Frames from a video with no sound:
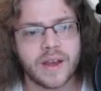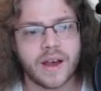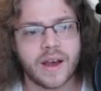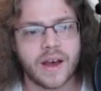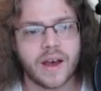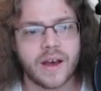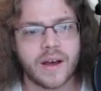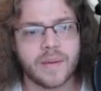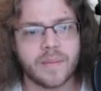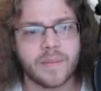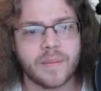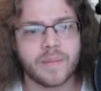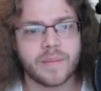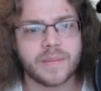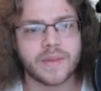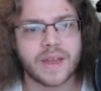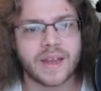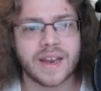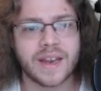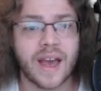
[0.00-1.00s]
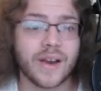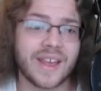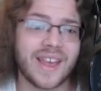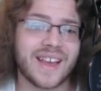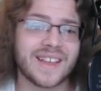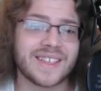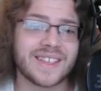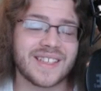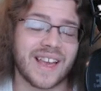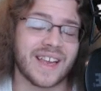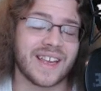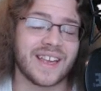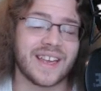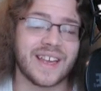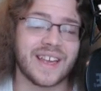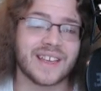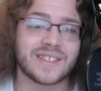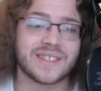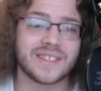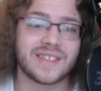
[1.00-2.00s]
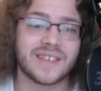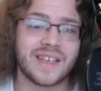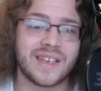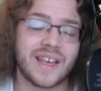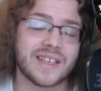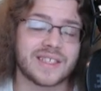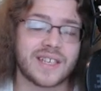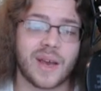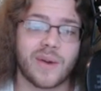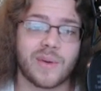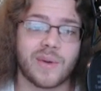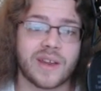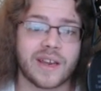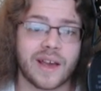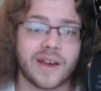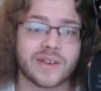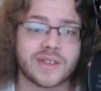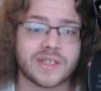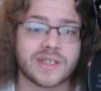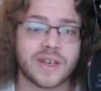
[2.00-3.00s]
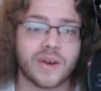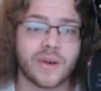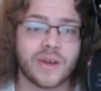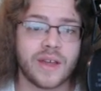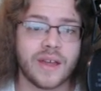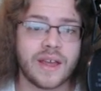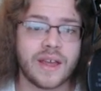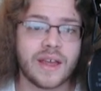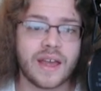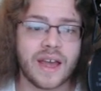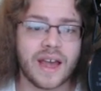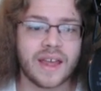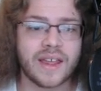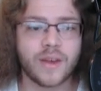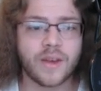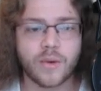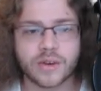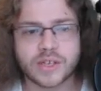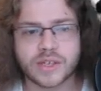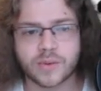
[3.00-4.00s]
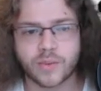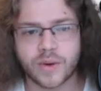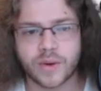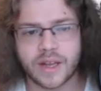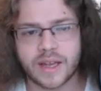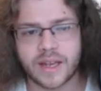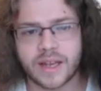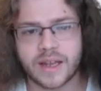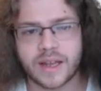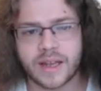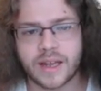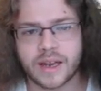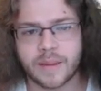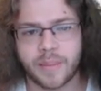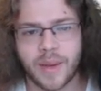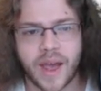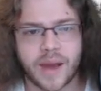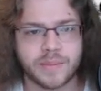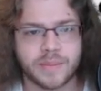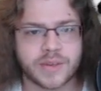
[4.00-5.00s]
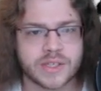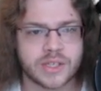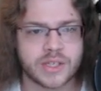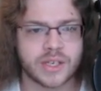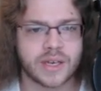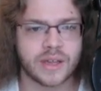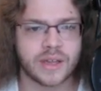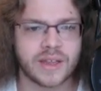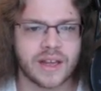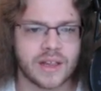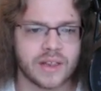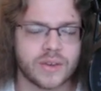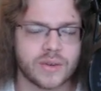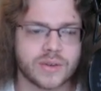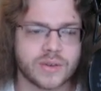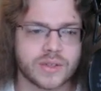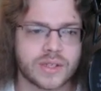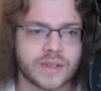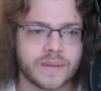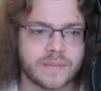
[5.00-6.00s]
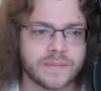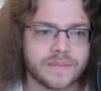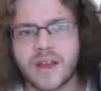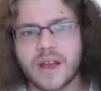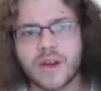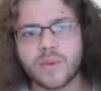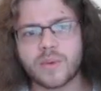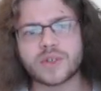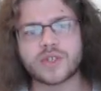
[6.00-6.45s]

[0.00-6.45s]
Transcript: And now he has Tailwind now, so I think we're just really in a bad position. I think I lose. What's